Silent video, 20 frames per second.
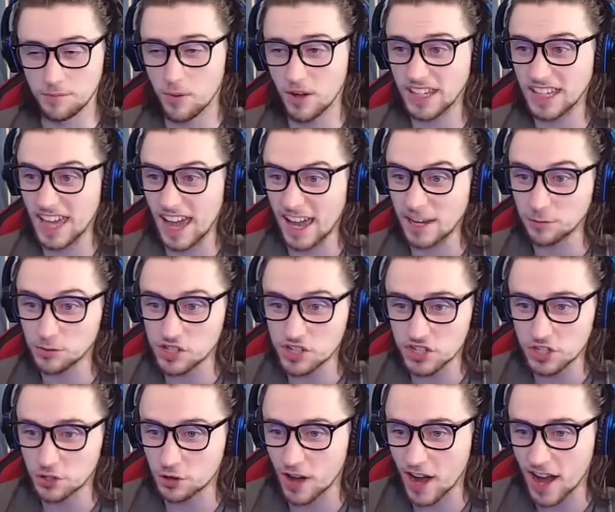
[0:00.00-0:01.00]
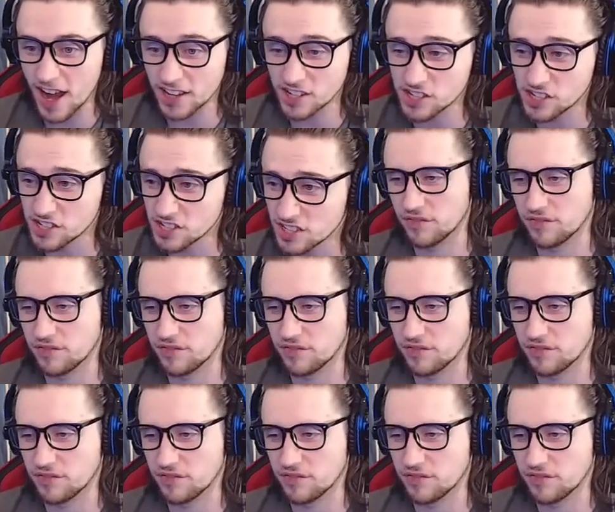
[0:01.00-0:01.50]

Did my game just crash?